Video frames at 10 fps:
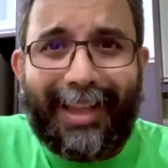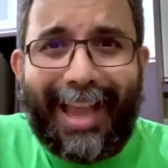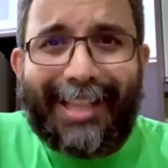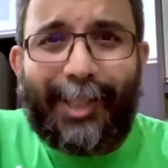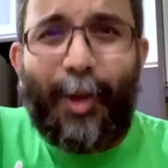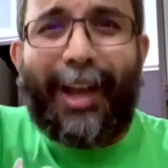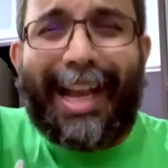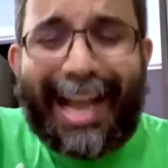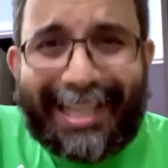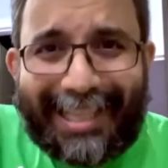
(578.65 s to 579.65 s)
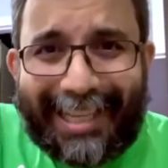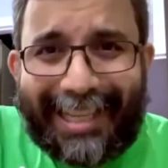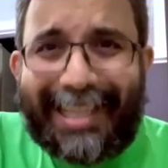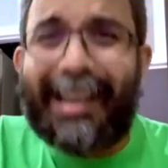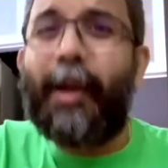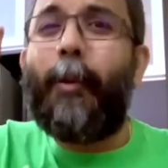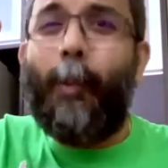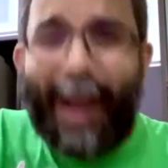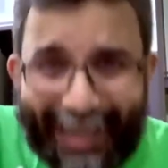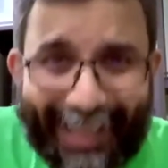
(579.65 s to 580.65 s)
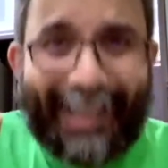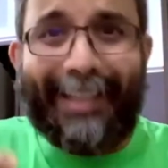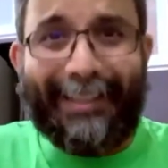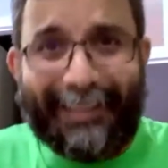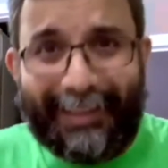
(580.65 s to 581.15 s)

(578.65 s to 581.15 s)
as your cousin's wedding,